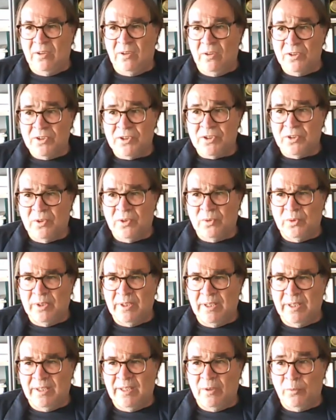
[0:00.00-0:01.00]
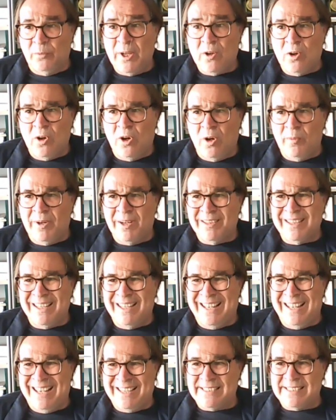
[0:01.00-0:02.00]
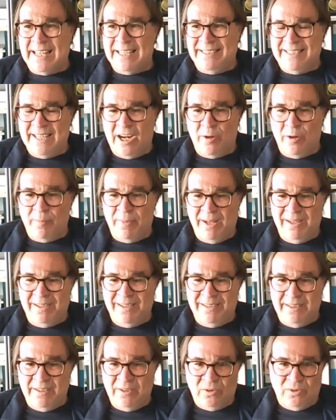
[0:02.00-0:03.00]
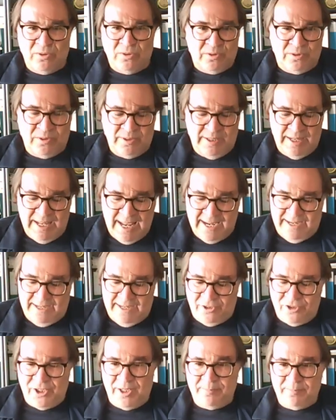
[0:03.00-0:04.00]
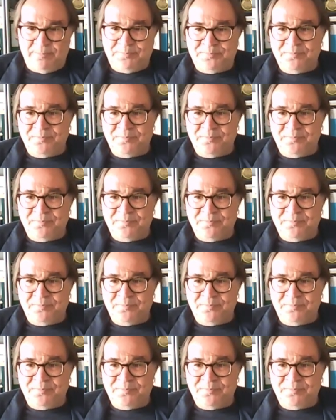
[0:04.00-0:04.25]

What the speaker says: also recovered as thermal or energy.